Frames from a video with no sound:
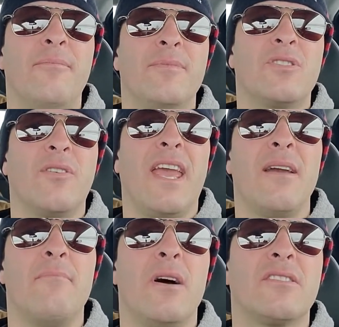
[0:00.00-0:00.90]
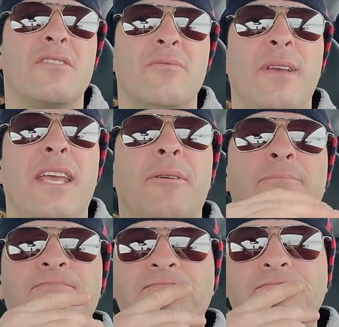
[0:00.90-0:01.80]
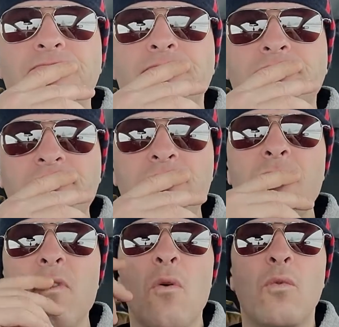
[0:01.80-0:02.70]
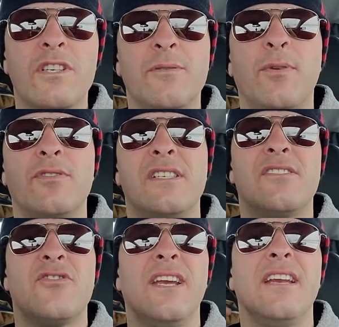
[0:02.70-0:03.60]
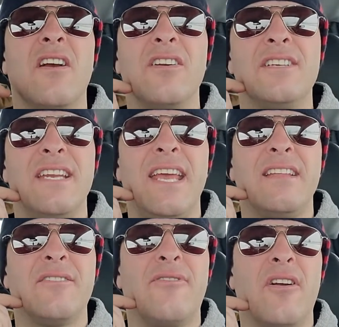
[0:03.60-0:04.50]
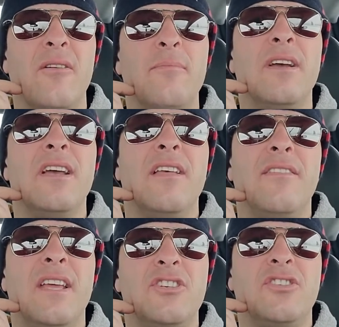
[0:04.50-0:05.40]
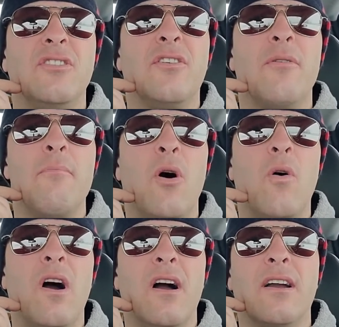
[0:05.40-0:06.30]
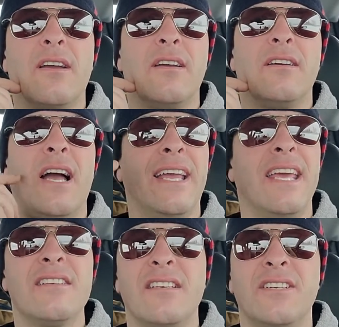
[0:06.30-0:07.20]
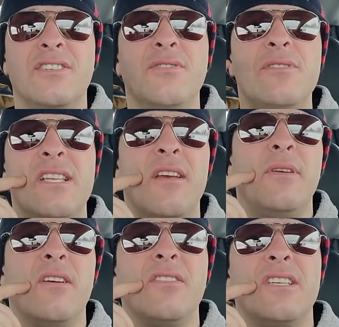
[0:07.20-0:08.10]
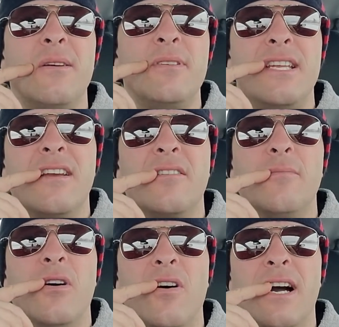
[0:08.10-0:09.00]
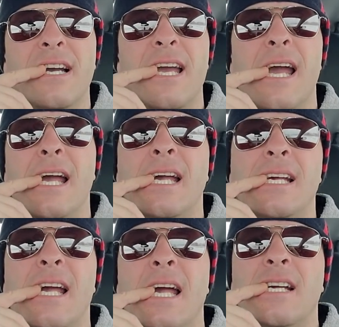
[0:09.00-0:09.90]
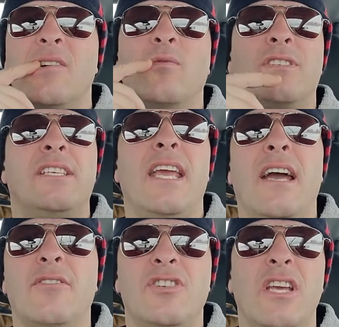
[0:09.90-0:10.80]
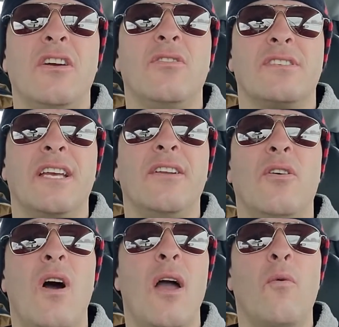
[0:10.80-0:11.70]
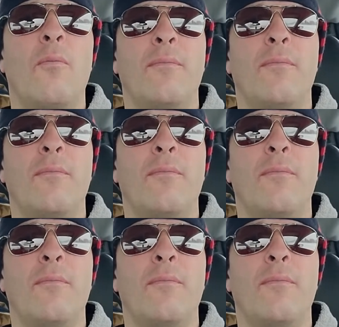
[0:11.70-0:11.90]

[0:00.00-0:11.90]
So Can't Muscle Me was supposed to train hard today at the farm. Then she'll go to Mohawk. I guess on Tuesday would be a good time to take her to Mohawk. We'll see how she goes. I know I won't